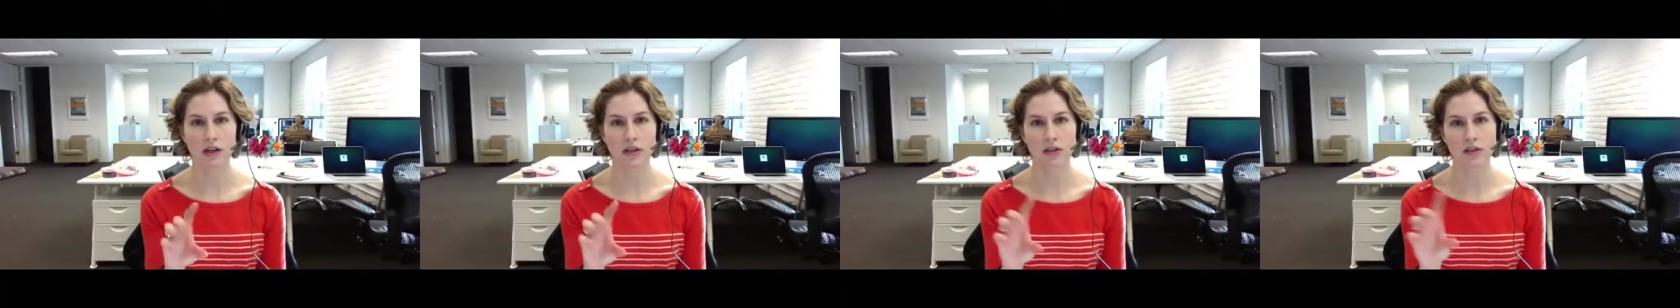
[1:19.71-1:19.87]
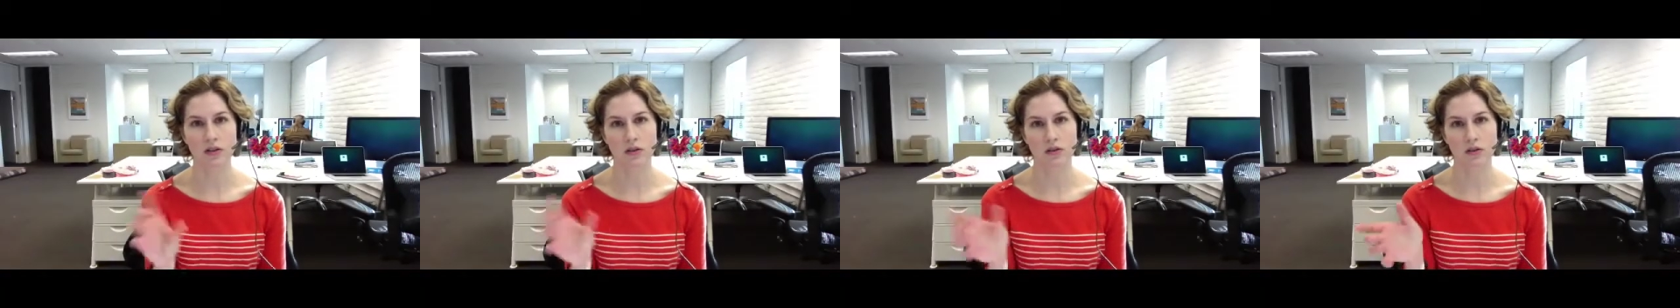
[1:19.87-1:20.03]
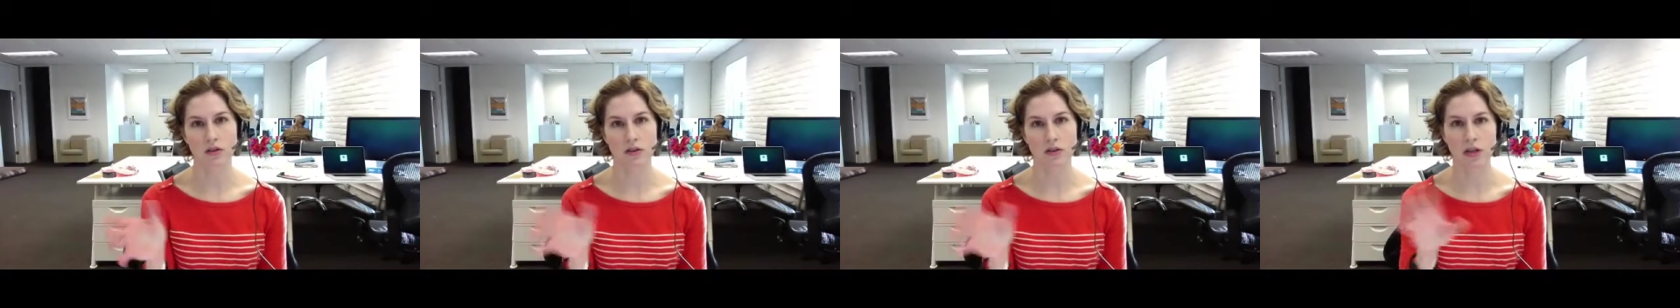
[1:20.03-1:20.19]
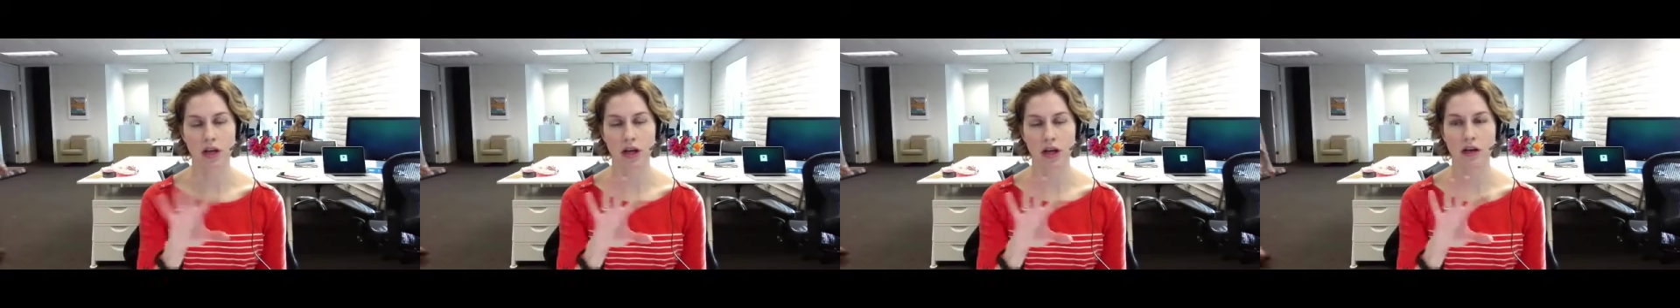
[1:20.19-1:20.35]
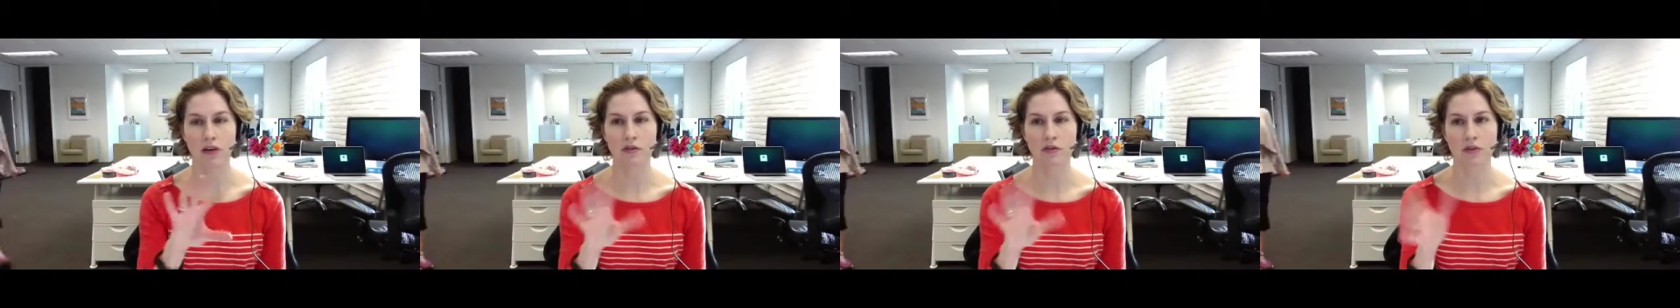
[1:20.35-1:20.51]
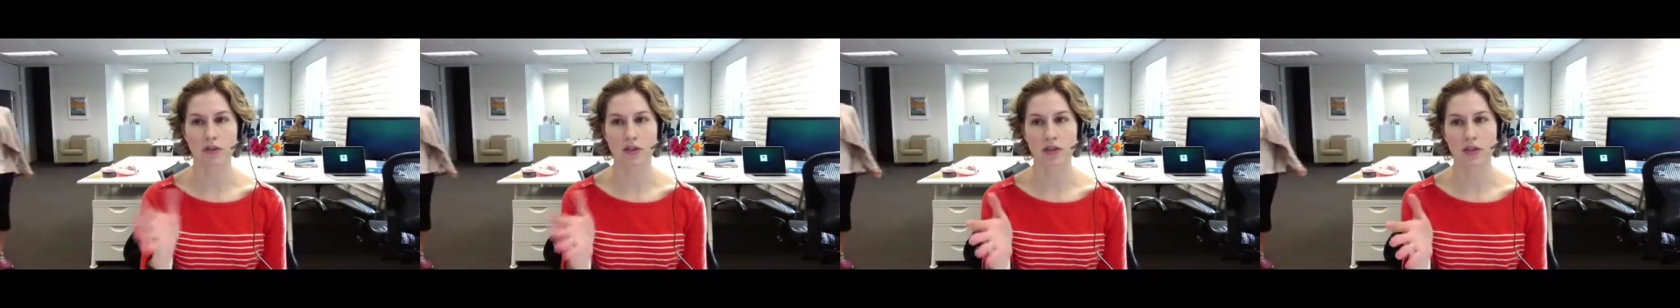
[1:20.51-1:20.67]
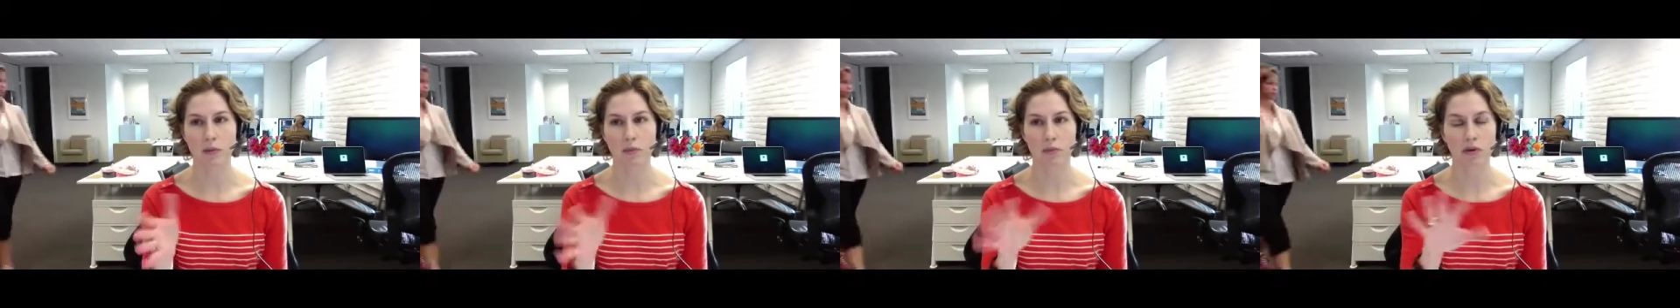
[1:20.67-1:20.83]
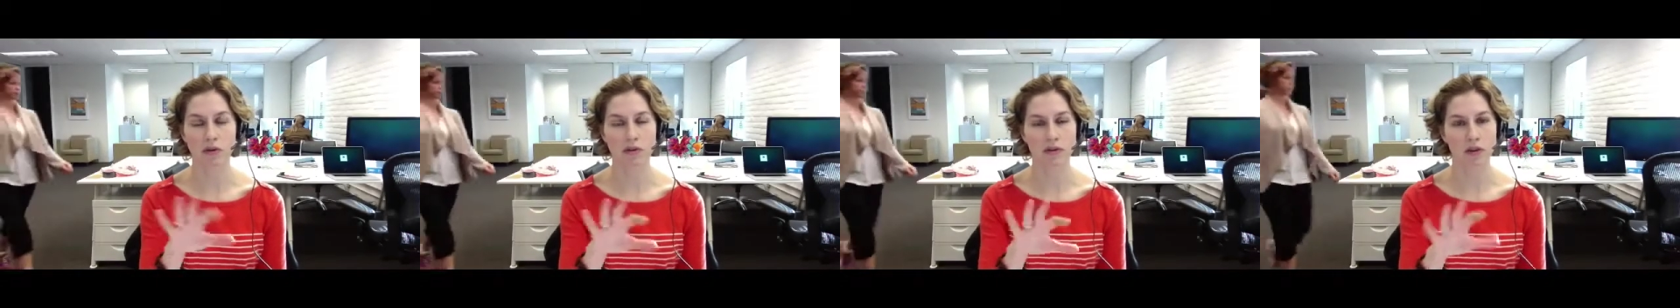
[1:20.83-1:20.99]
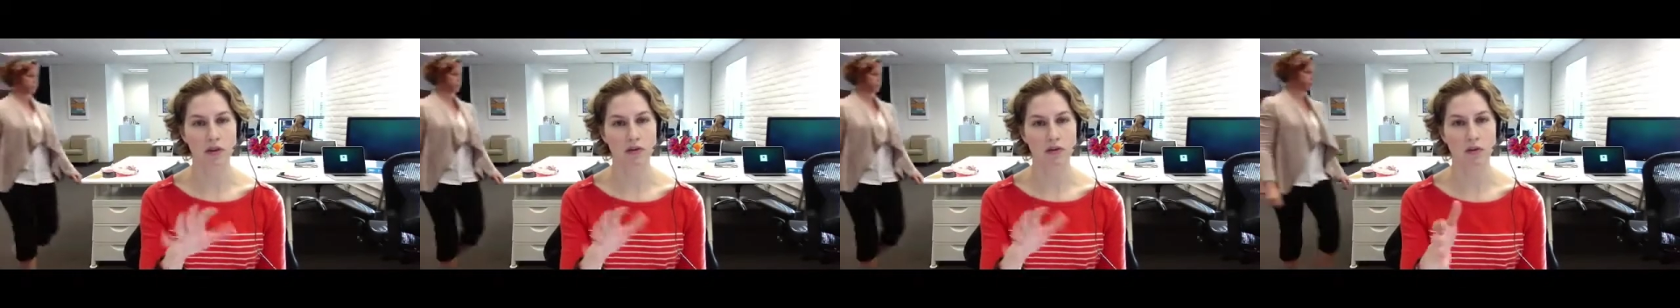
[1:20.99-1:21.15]
or are they kind of a separate
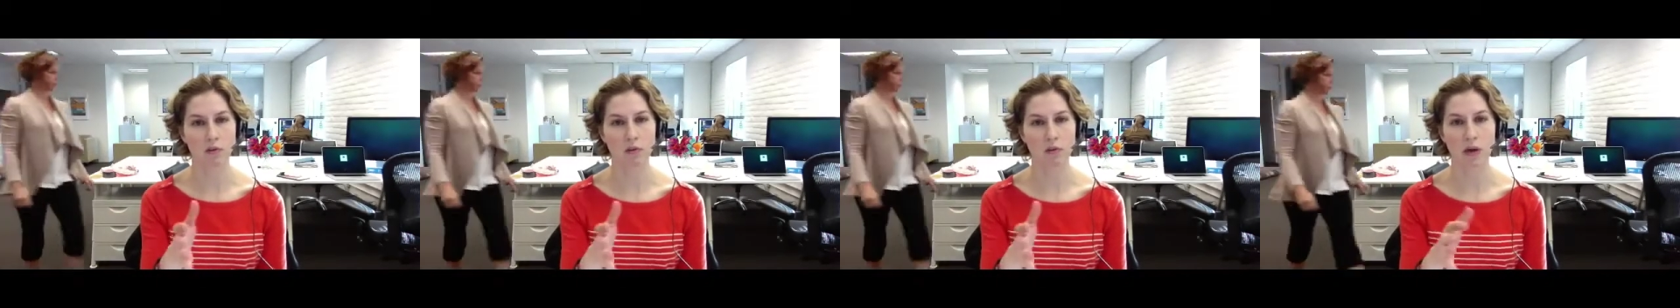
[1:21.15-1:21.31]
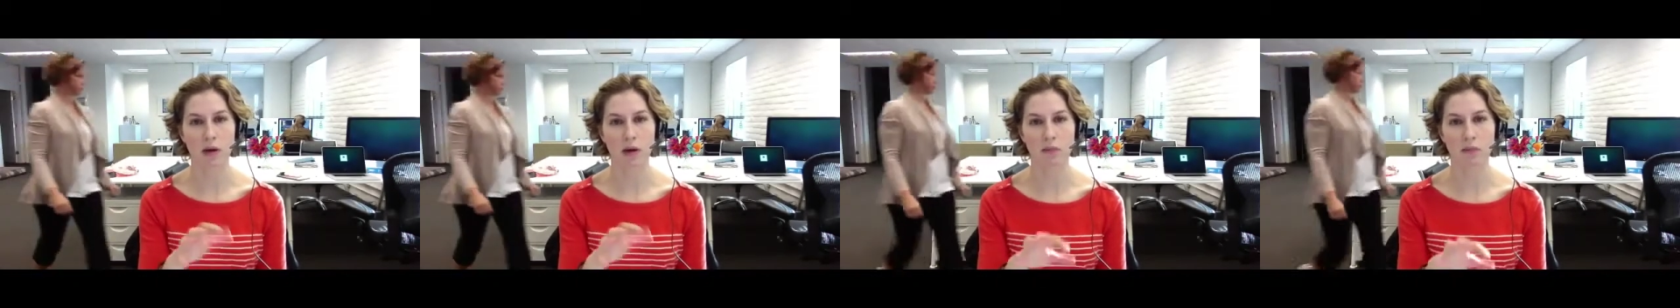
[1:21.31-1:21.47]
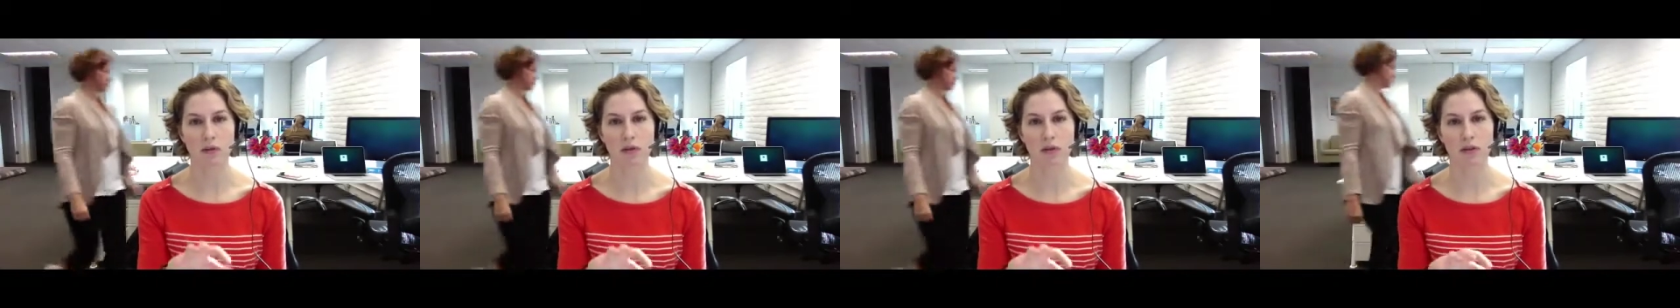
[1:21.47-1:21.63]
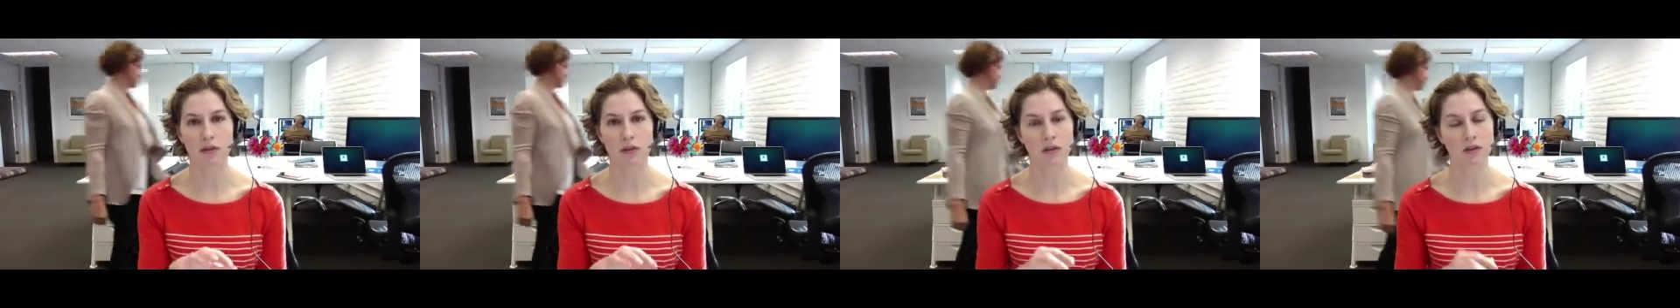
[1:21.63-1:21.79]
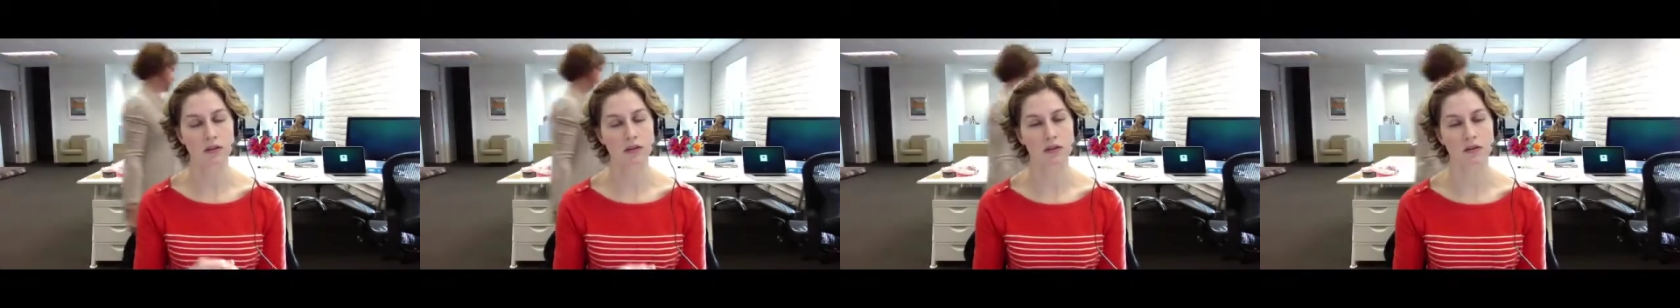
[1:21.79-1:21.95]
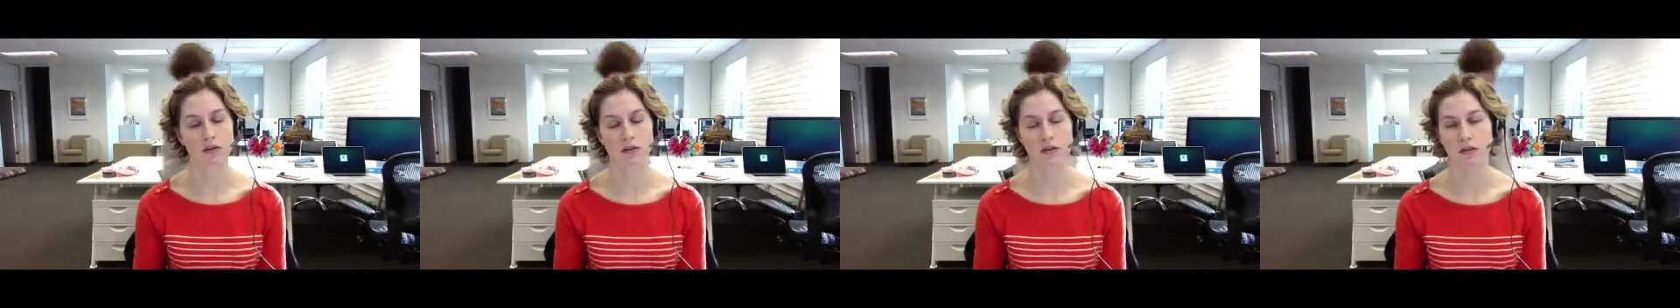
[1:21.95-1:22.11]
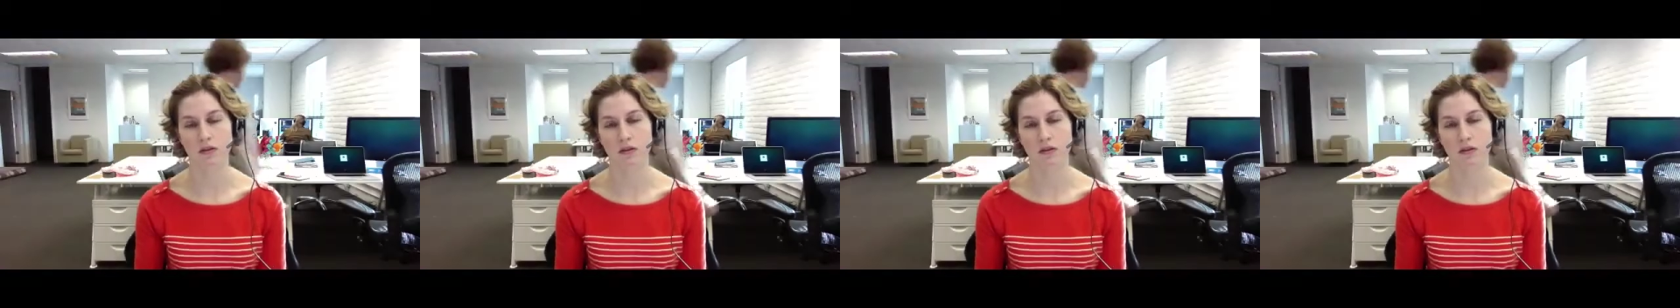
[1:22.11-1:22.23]
thing from the epidurals?